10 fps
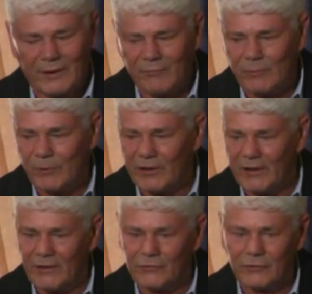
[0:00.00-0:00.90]

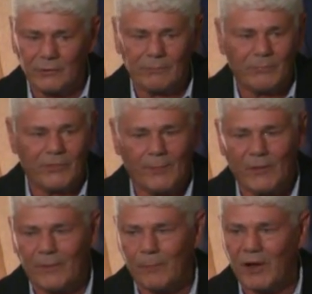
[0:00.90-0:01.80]
Everybody has their thumb
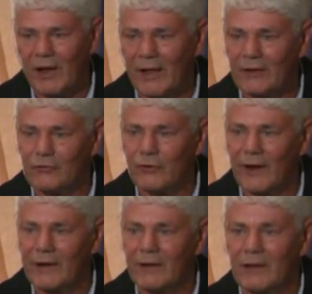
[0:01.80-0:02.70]
in the pie and
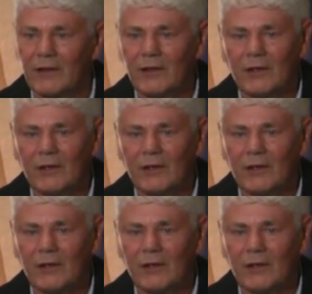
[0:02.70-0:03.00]
trying to